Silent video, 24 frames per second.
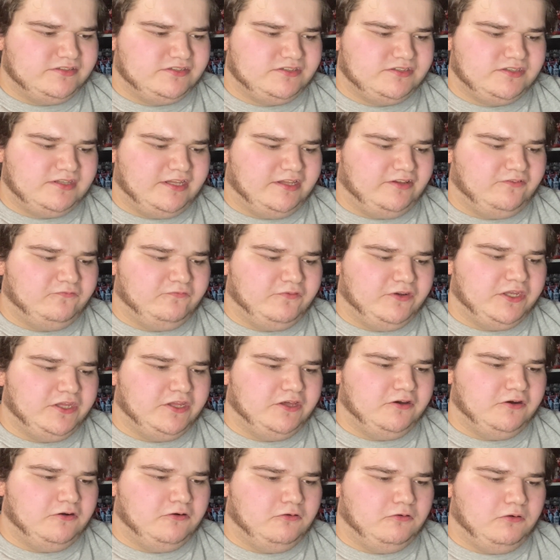This
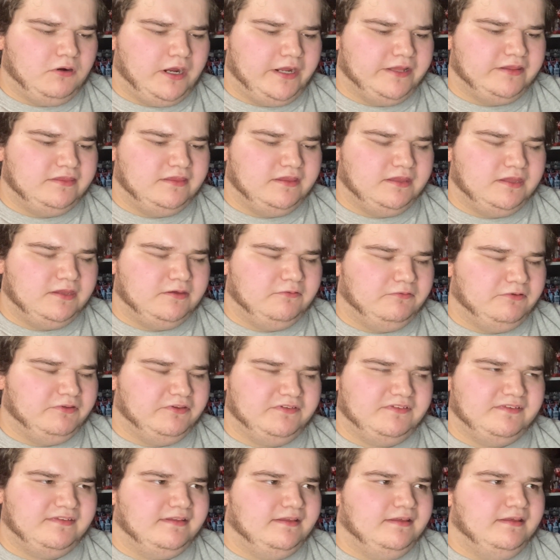video, I think it was,